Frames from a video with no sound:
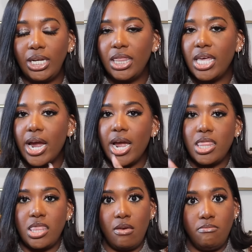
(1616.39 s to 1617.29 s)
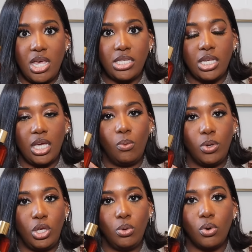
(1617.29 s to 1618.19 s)
in there and then mixing it
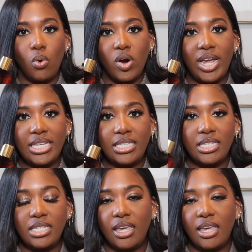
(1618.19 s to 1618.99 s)
with unicorn essence,